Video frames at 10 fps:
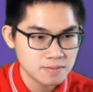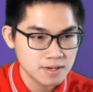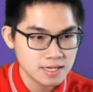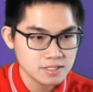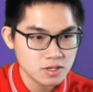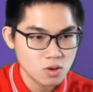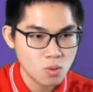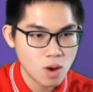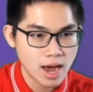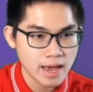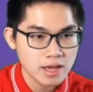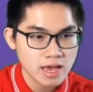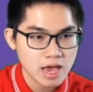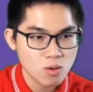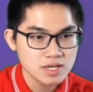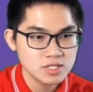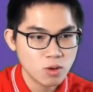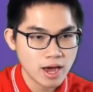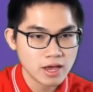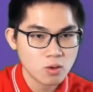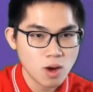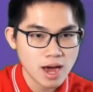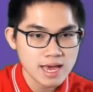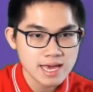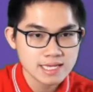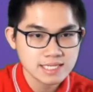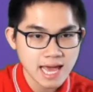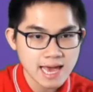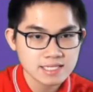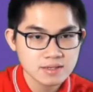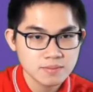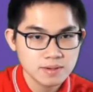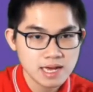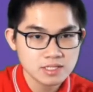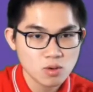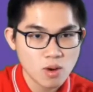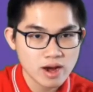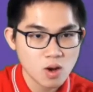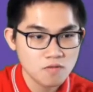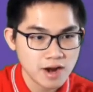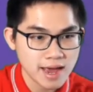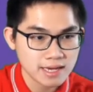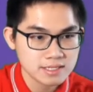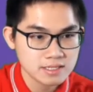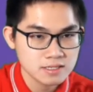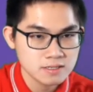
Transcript: Plus y. And what is y? y is x plus 1 over x.